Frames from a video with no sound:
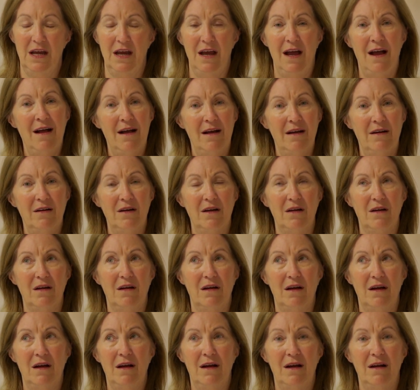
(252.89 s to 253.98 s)

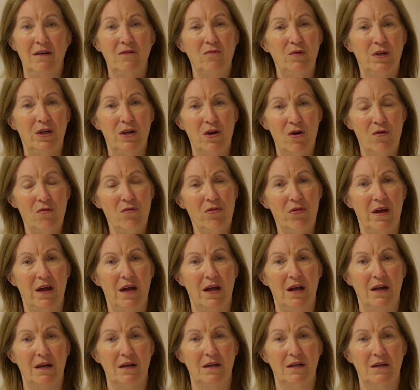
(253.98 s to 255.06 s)
How do we know
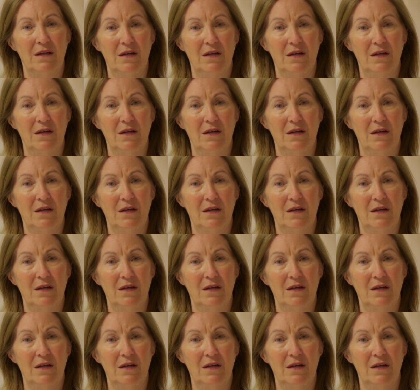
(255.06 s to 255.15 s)
that?